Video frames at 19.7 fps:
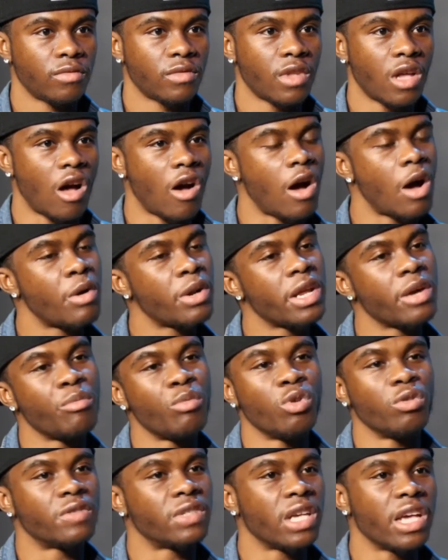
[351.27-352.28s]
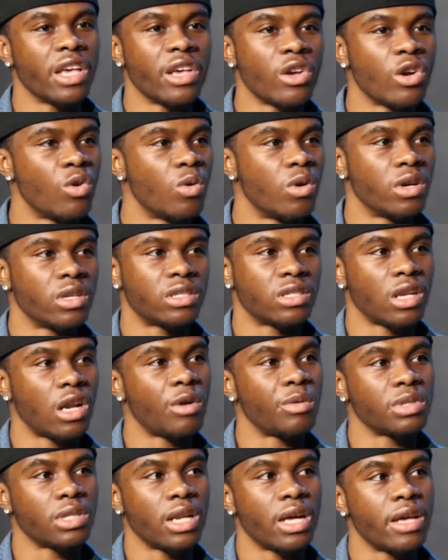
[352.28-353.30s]
I didn't move to Inglewood till I
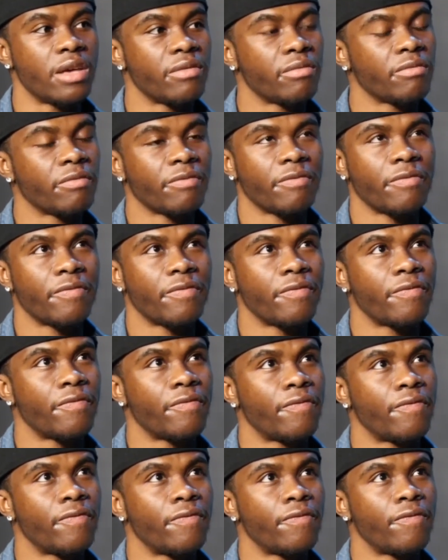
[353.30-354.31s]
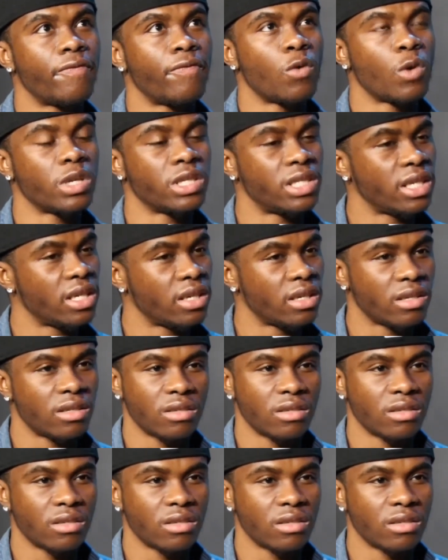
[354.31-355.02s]
was like 14.